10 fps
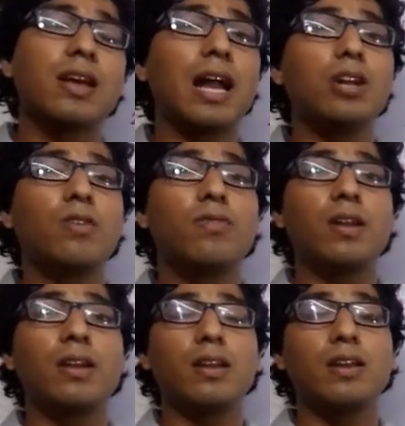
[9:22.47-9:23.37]
kind of
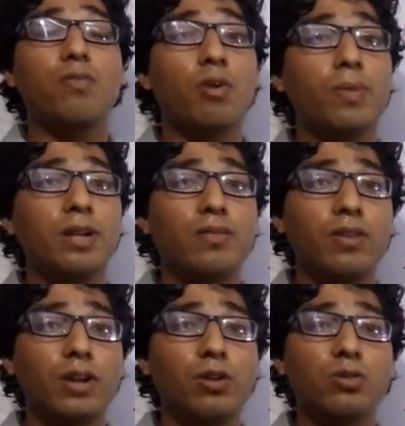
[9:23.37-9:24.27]
a informative
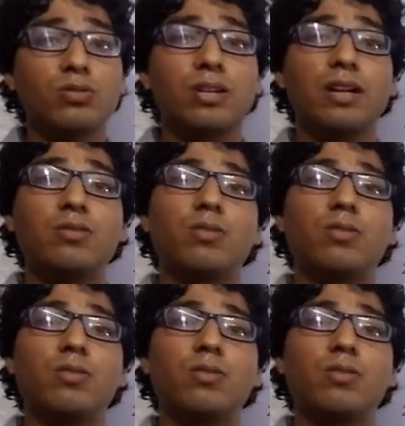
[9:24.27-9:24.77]
video so that